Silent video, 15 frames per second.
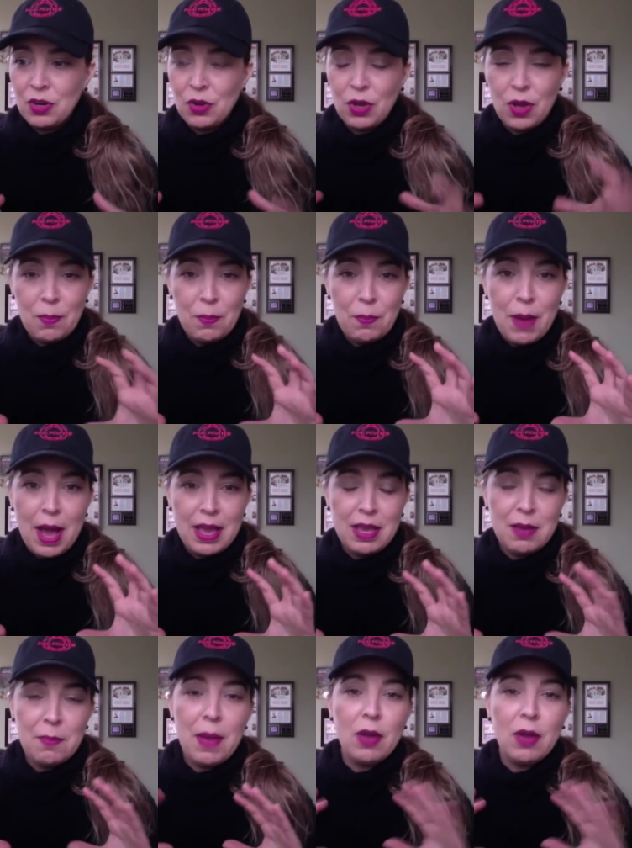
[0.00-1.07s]

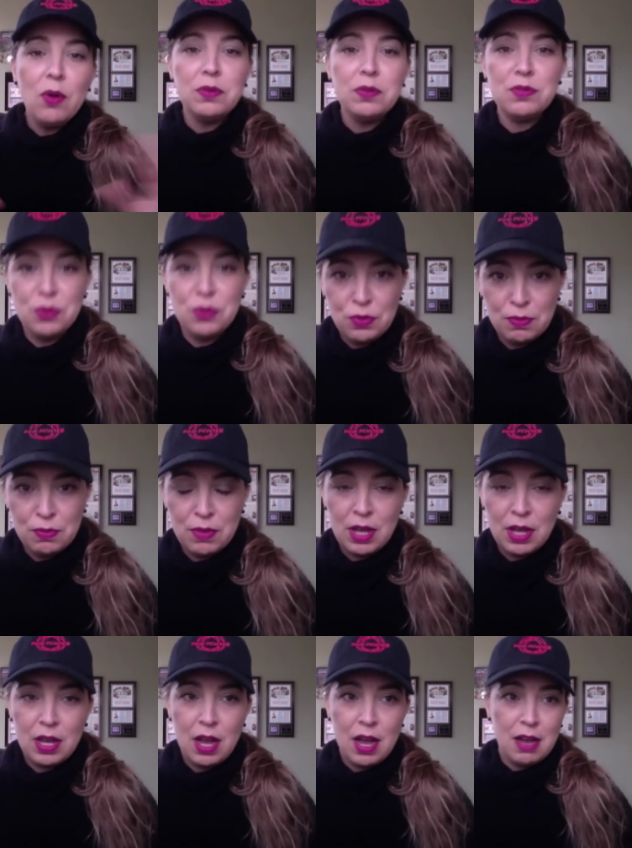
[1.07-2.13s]
my whole Zoom
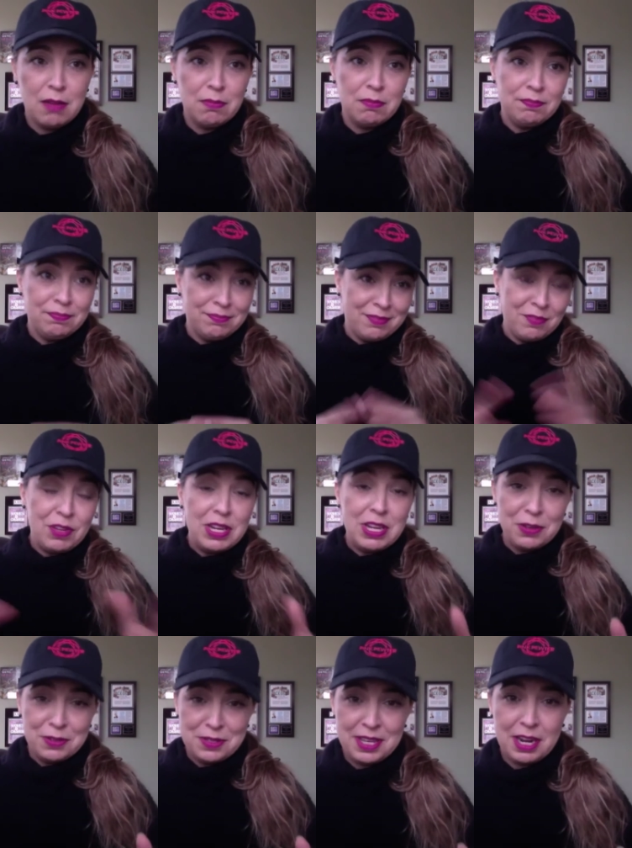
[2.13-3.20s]

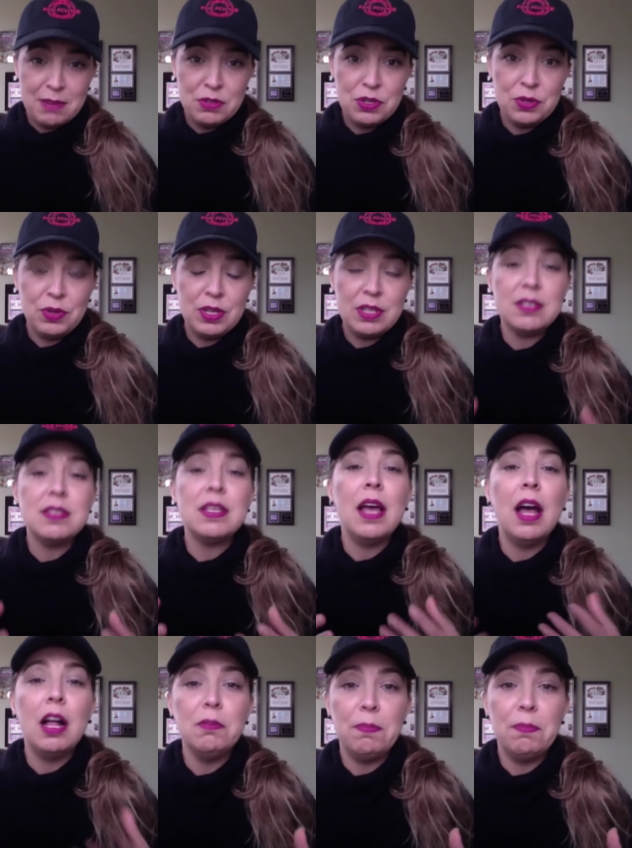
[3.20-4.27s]
videos that I'm doing is to
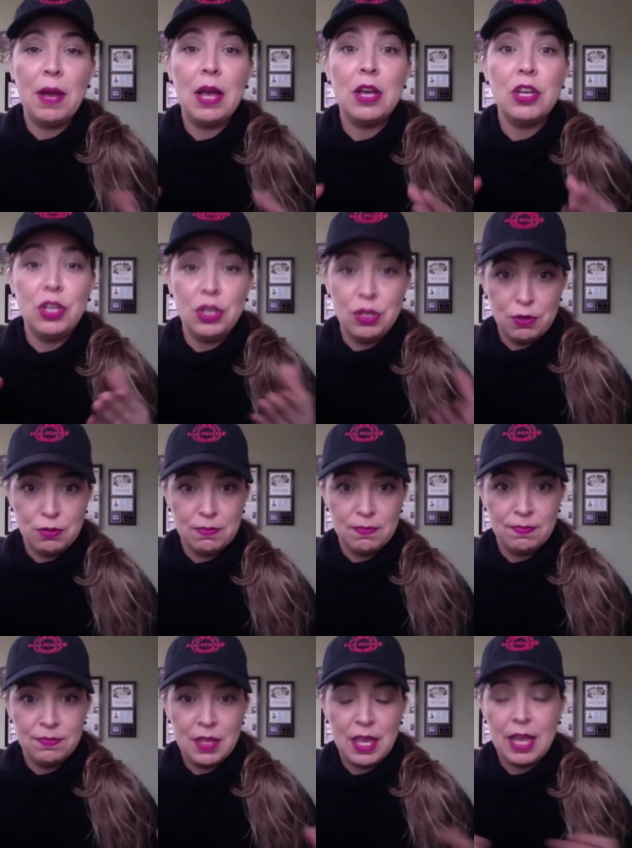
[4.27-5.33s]
help you
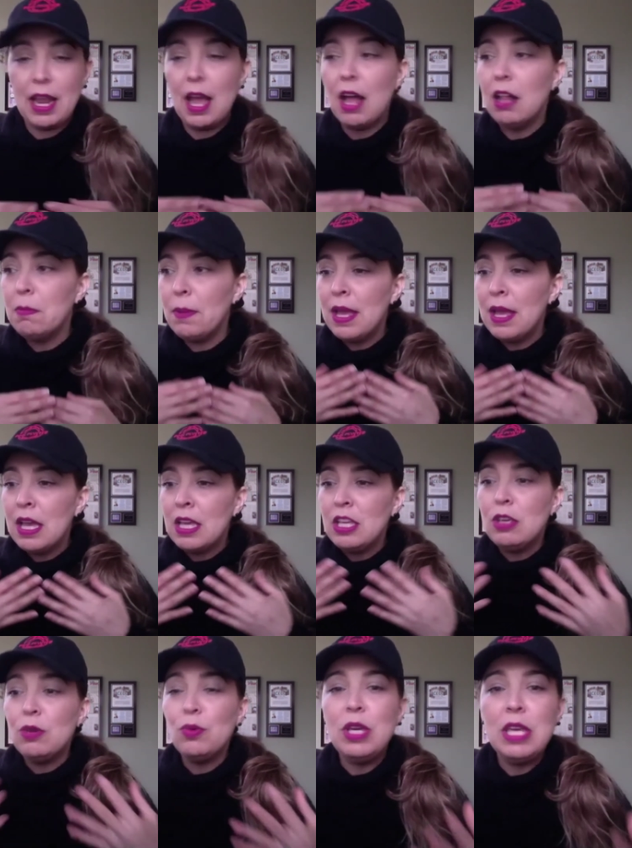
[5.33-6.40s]
and help
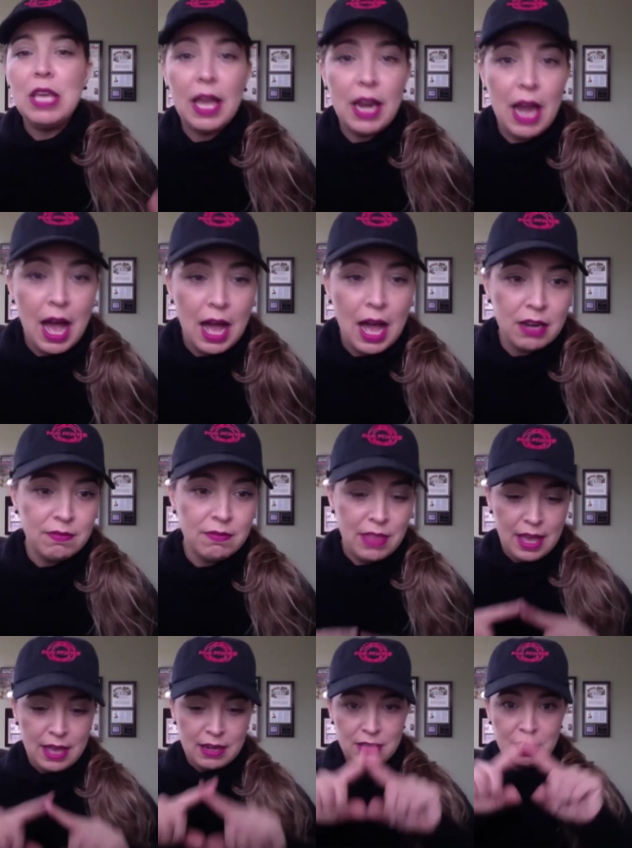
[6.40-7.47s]
you get out of
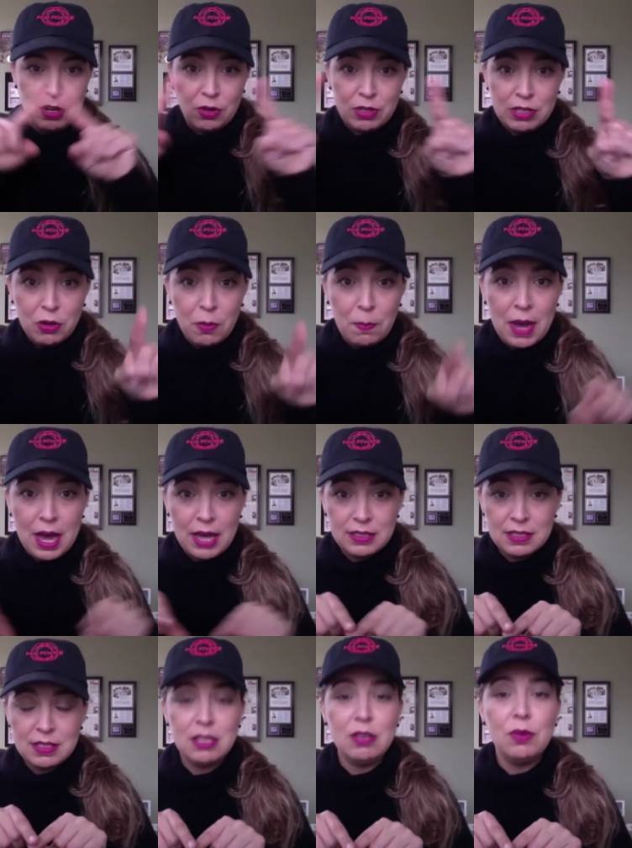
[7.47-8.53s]
that little
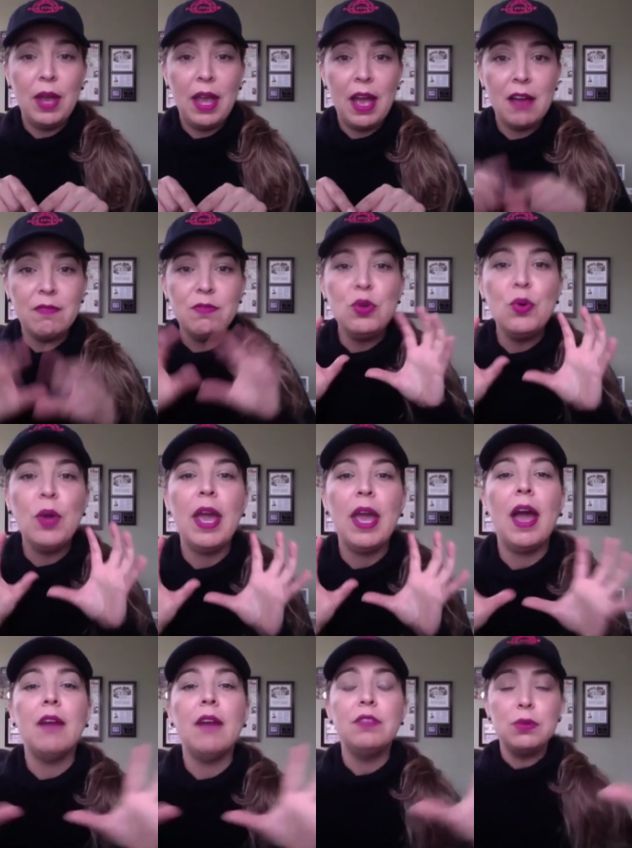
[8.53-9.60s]
box that you have
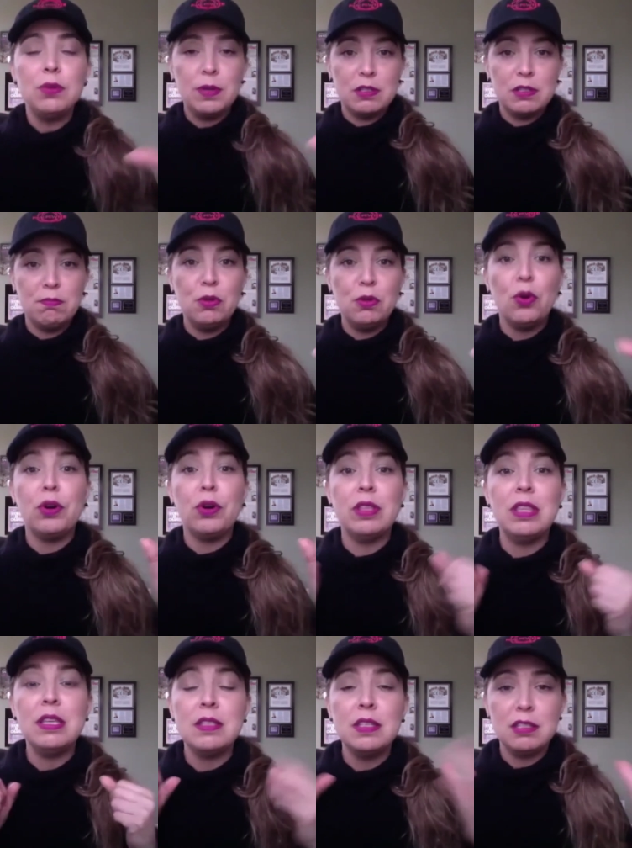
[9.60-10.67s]
to explore
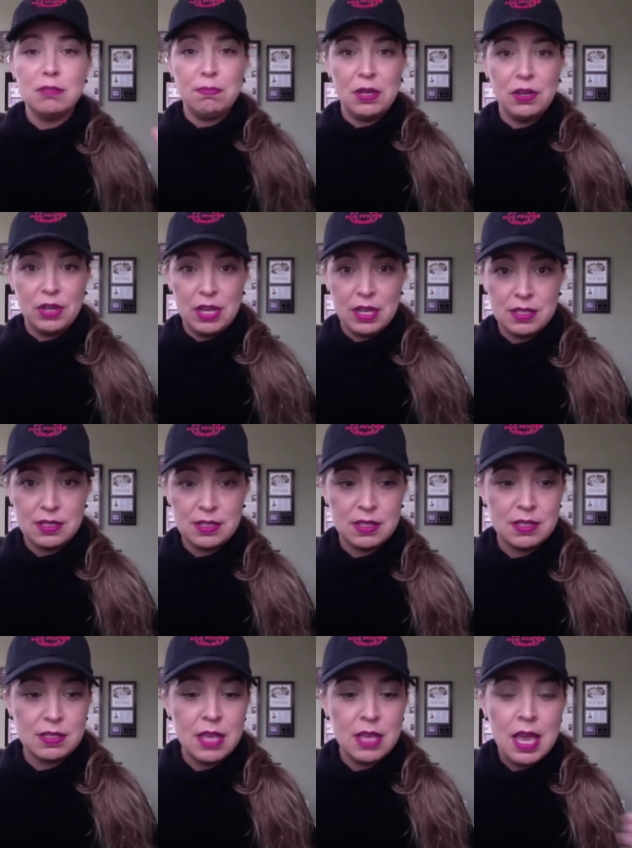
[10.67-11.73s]
these
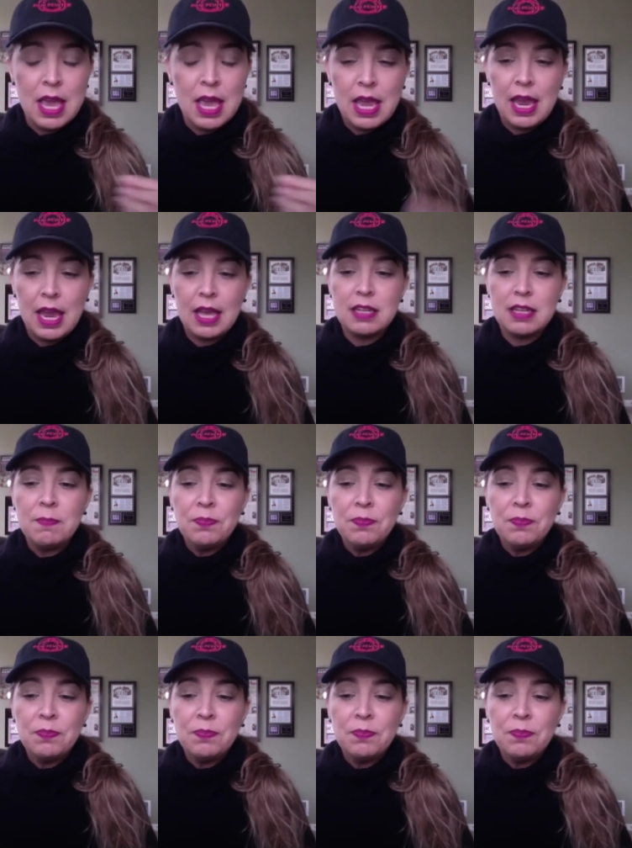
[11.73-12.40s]
experiences. And